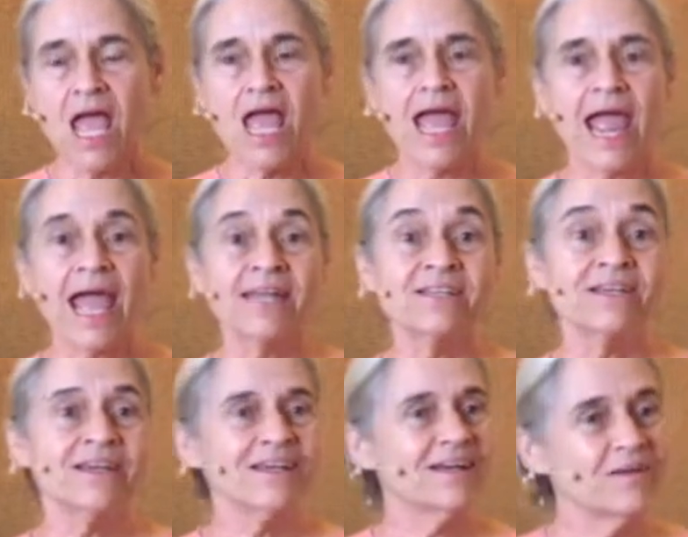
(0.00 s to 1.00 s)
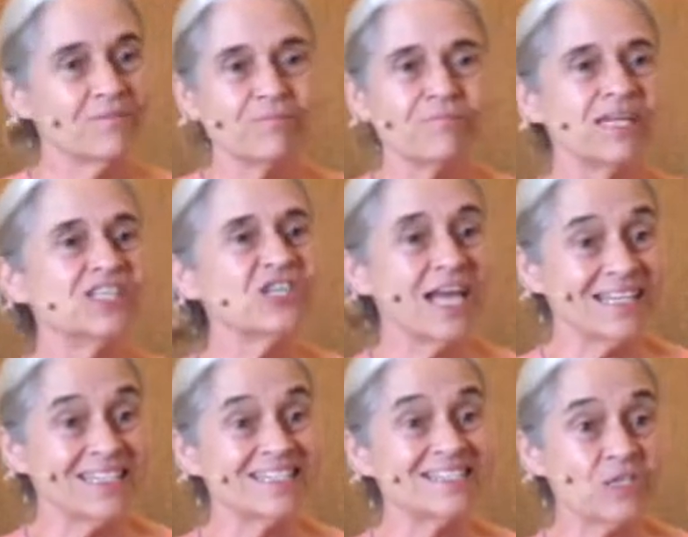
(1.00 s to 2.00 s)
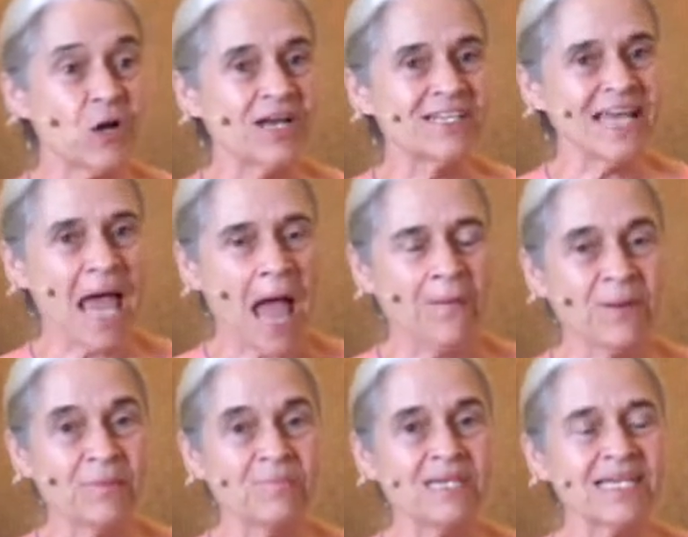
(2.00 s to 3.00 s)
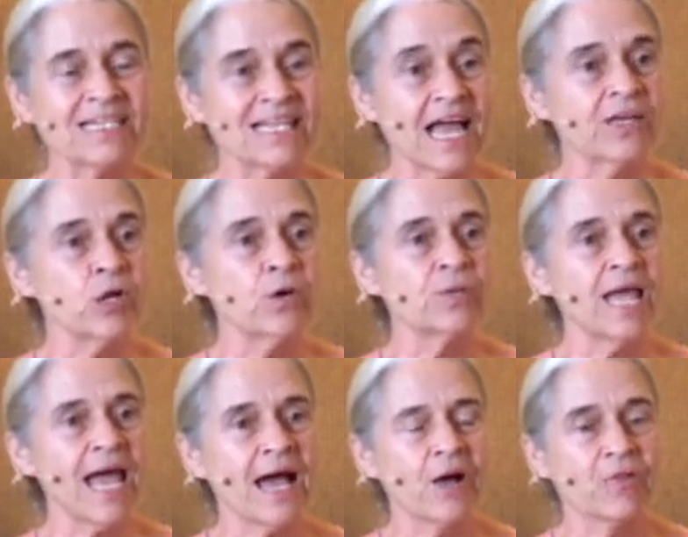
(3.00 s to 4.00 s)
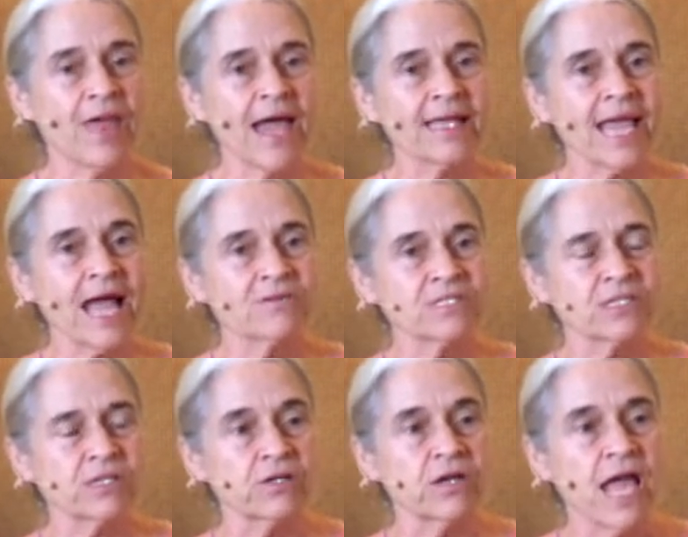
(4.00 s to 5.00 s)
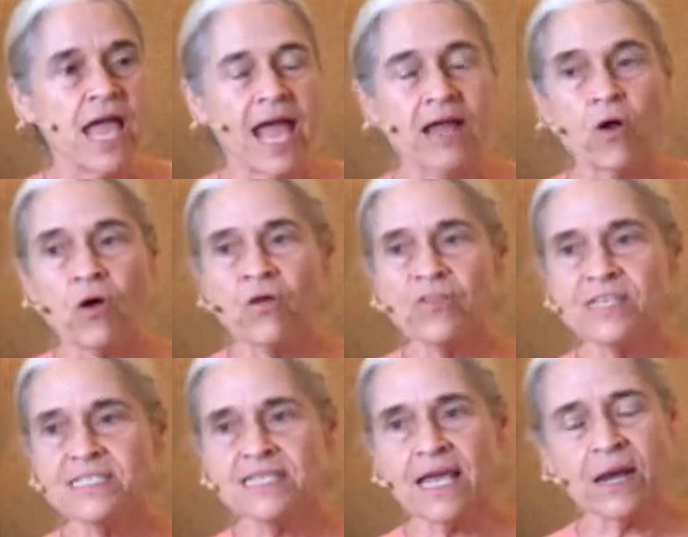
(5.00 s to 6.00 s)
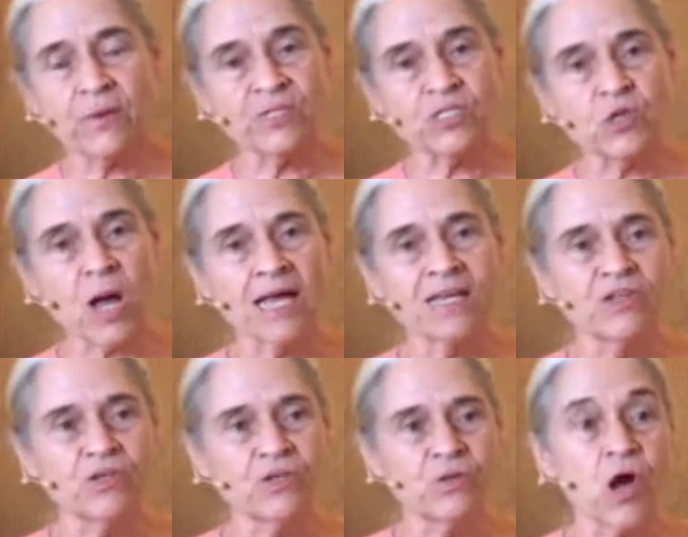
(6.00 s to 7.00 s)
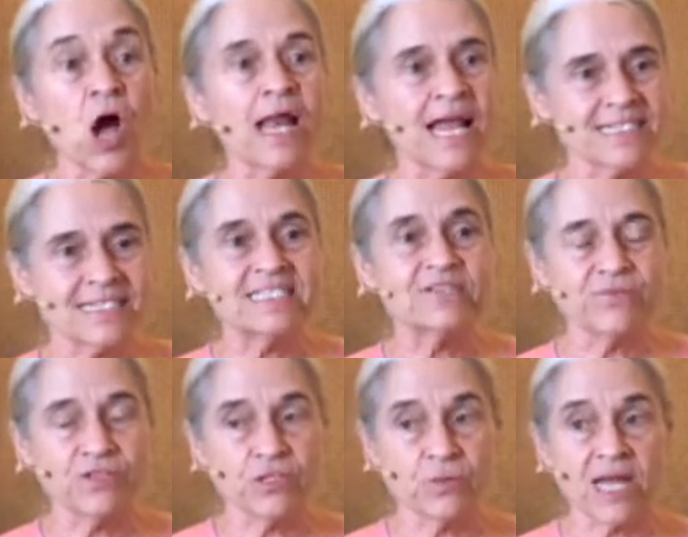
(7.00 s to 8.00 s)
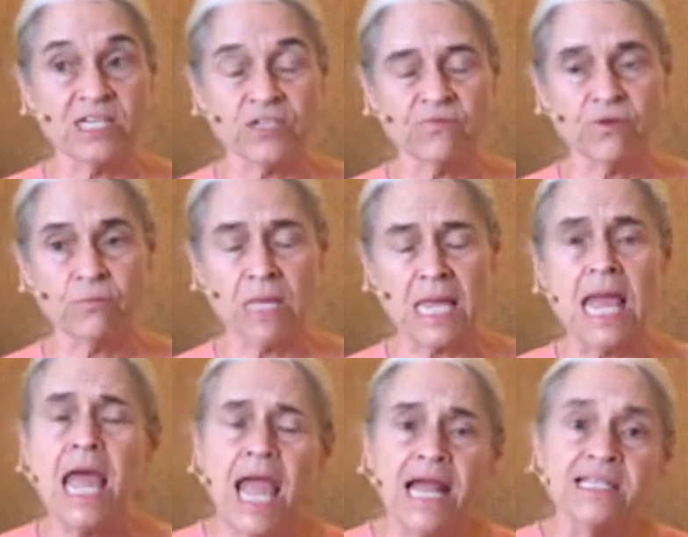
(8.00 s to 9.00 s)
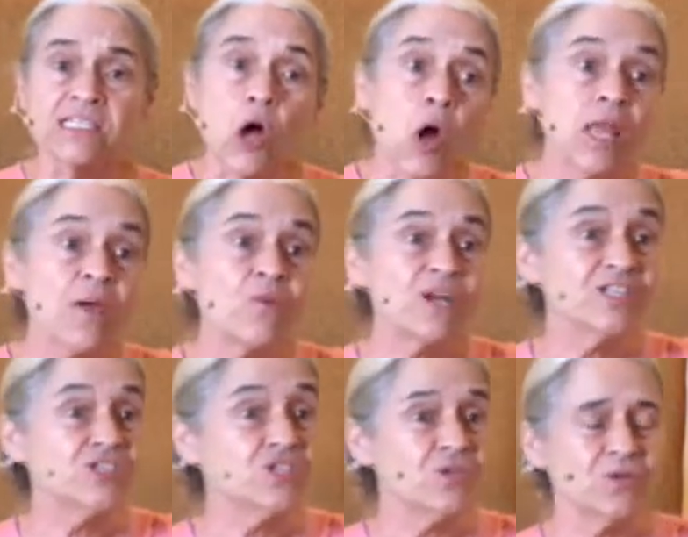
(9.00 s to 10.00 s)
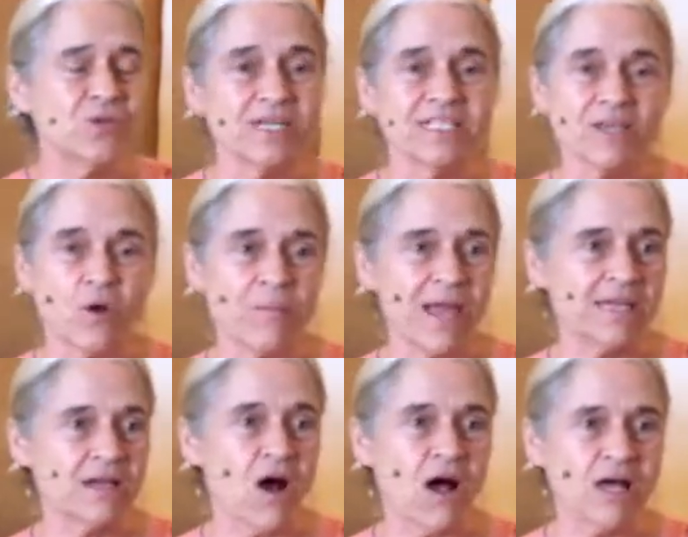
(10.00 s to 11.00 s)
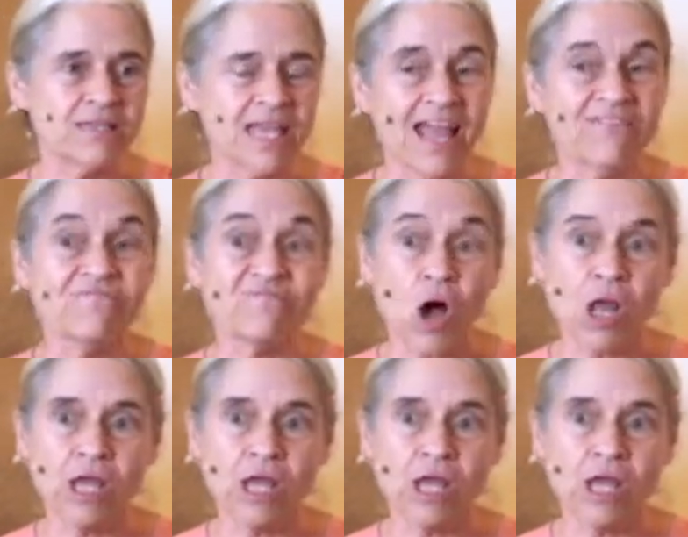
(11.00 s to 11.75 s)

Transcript: And big changes started to happen because I know now that counselor and all this that I was trying to do, God has a different direction for me. And it's all I want to do is obey God and follow